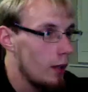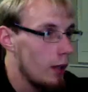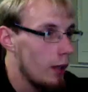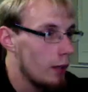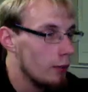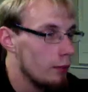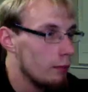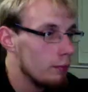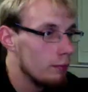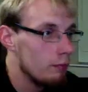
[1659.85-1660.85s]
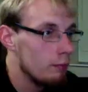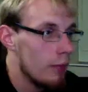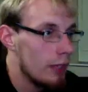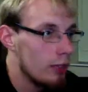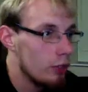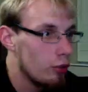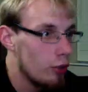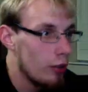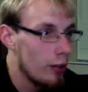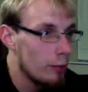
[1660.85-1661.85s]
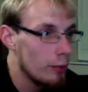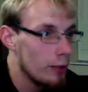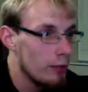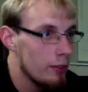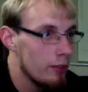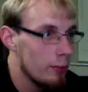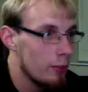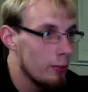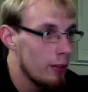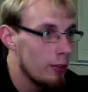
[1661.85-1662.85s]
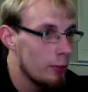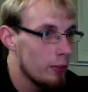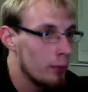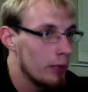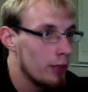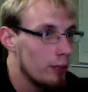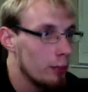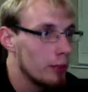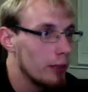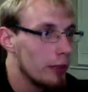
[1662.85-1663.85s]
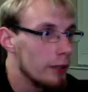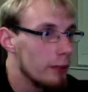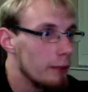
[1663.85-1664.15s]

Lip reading: And making sure that I'm leaving some space between it to bleed.